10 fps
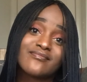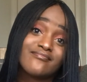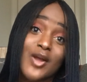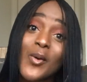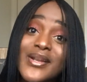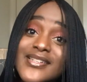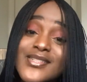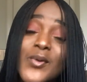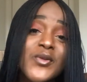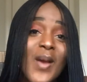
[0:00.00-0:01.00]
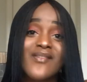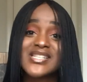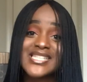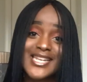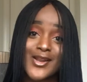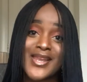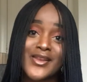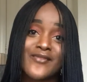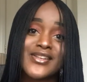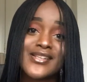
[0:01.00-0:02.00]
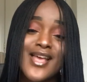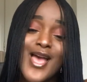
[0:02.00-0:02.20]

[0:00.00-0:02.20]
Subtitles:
know it or you haven't seen any of it.